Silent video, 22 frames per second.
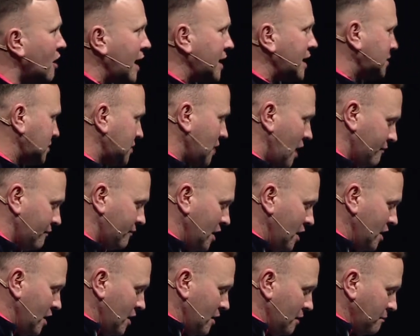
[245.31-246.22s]
that stuff.
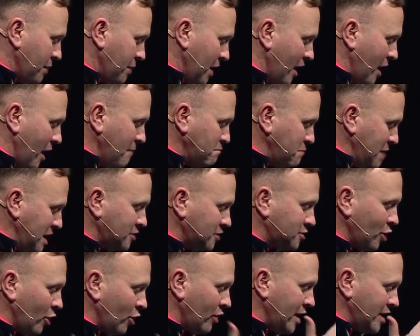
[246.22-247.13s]
But a
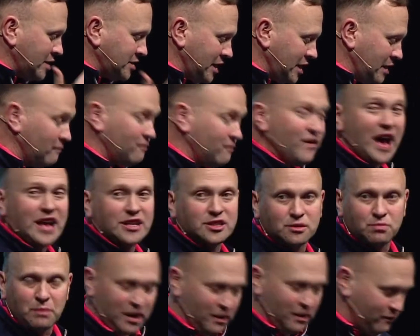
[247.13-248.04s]
mentor is an
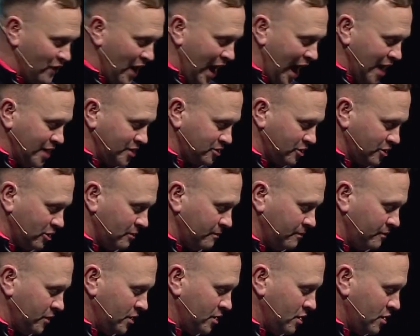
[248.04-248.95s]
investment advisor.
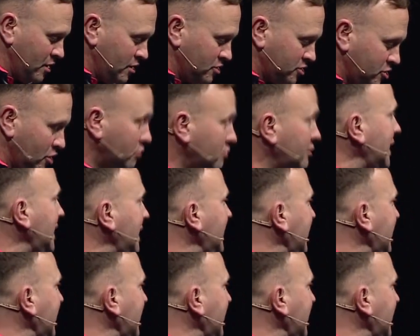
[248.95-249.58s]
So lean